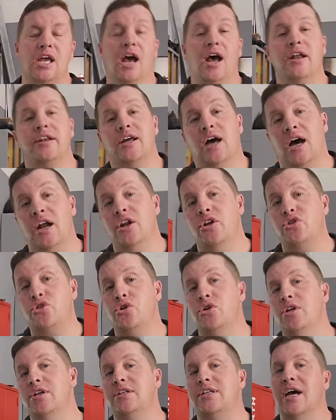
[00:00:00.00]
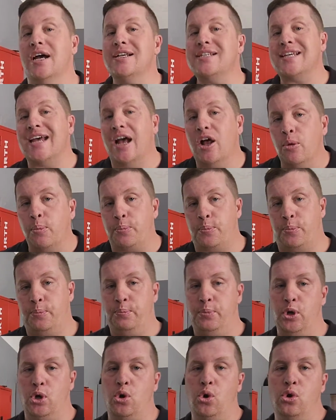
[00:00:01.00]
how dyno tuning does help,
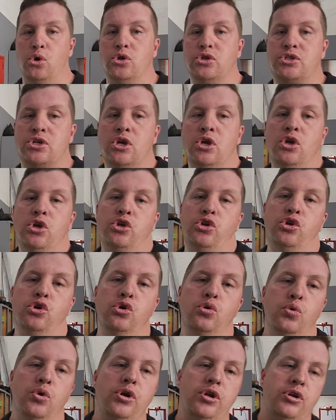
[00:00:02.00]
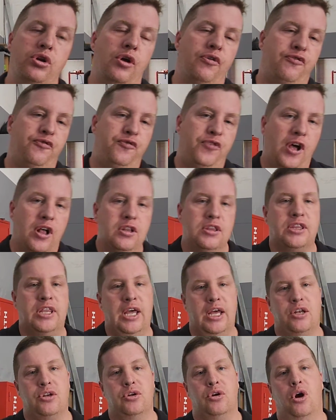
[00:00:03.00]
because you wouldn't have felt
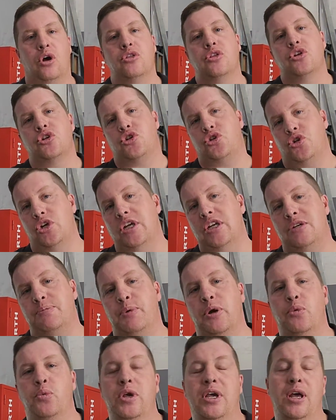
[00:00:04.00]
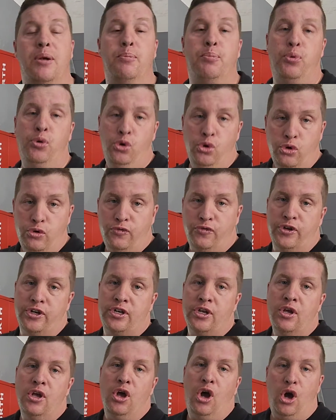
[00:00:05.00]
that on the street, but we can prove it
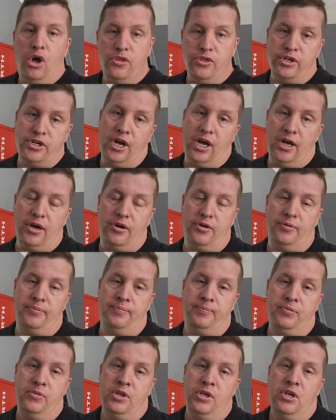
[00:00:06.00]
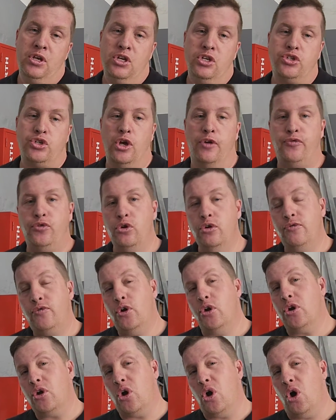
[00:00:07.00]
on the dyno. So if you've
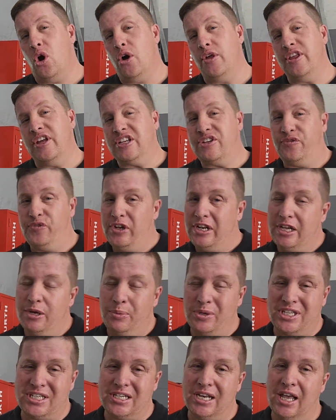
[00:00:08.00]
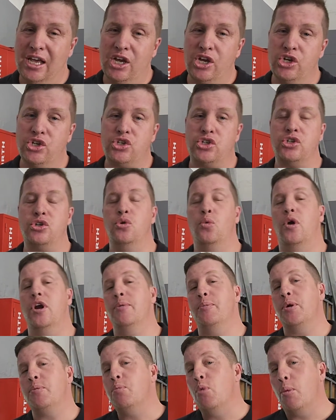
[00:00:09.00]
got a car that's feeling a bit sluggish, you want a
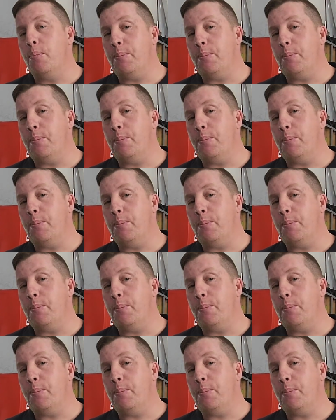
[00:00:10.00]
bit more